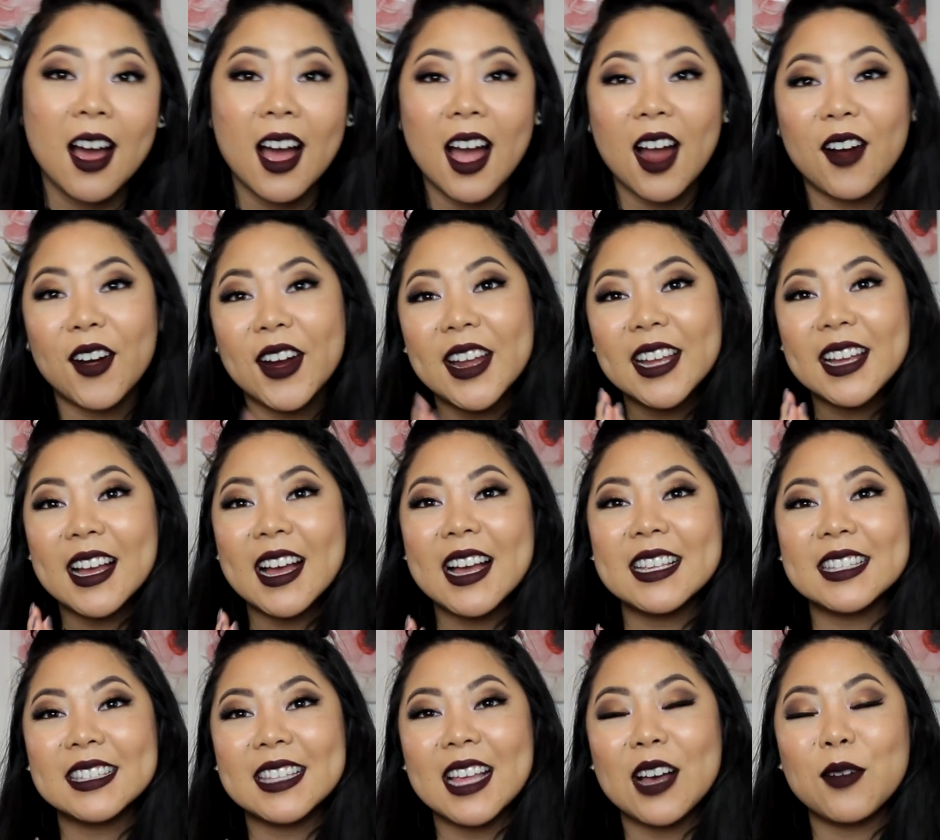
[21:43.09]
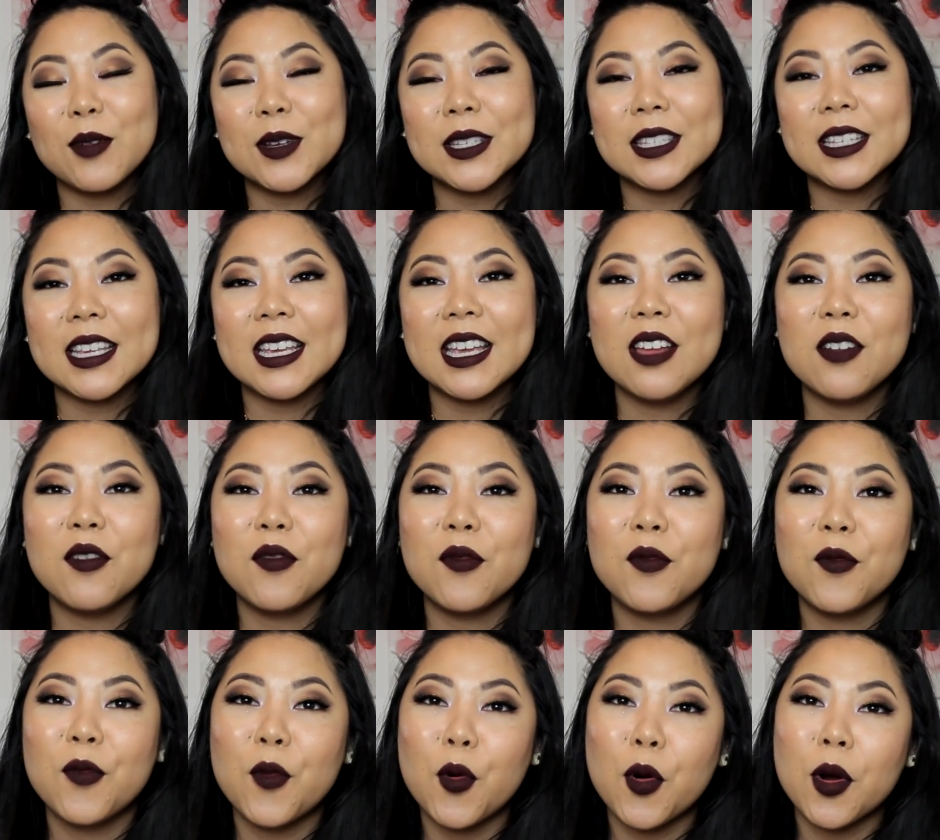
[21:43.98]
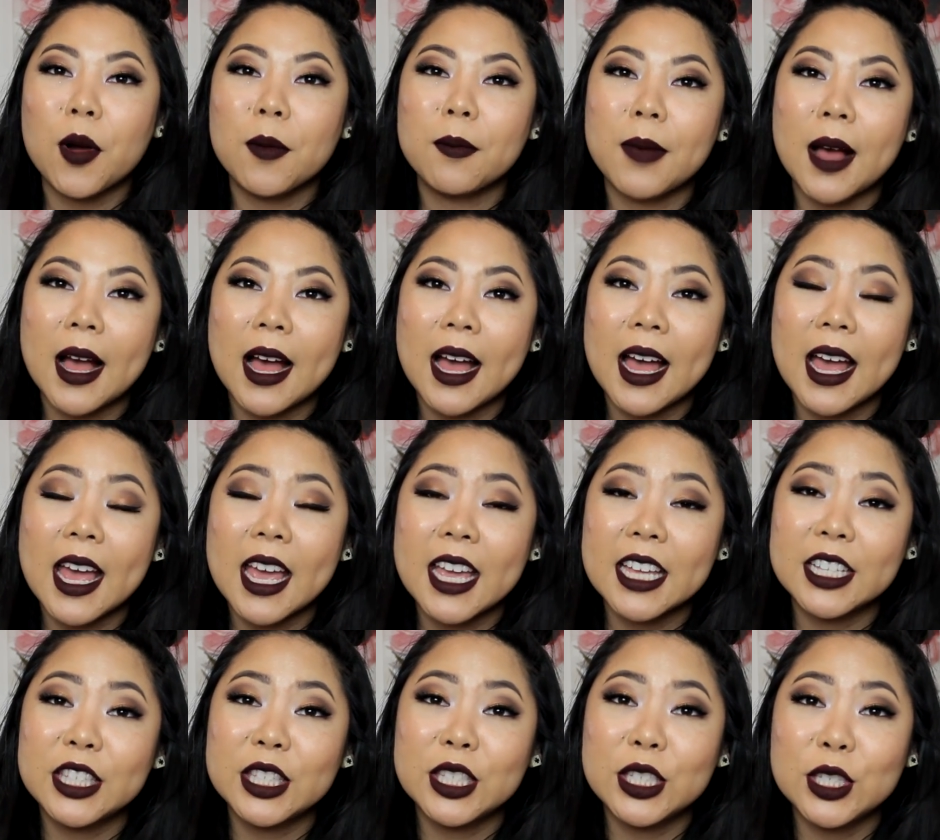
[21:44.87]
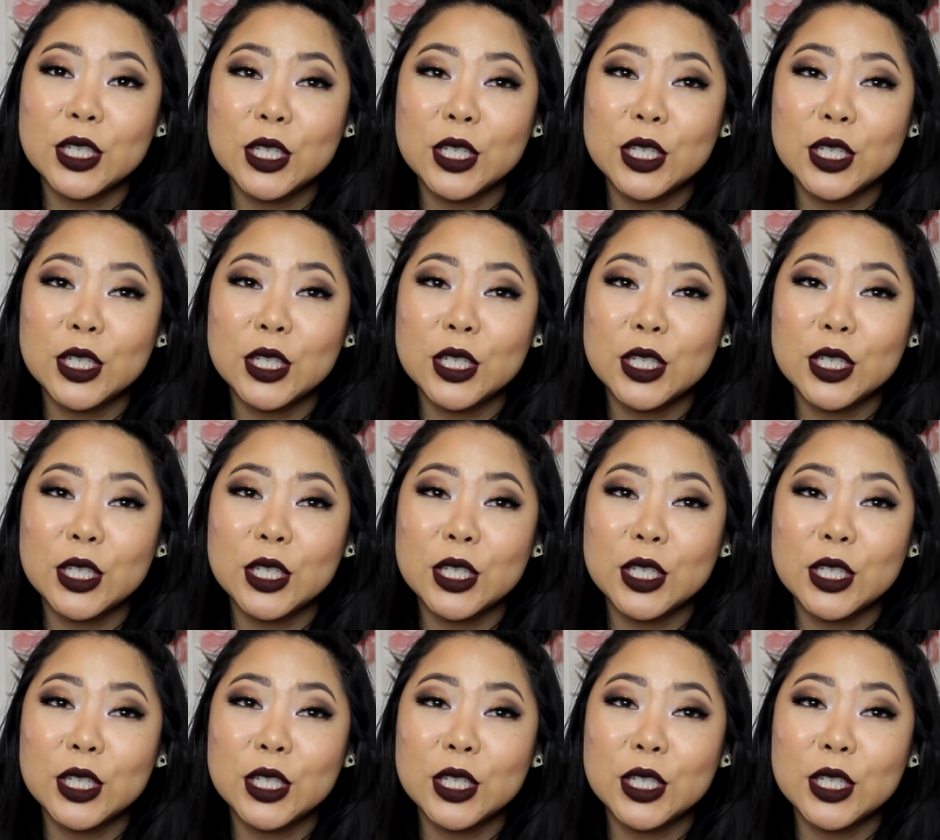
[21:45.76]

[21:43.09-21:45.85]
Alright guys, that was it for my...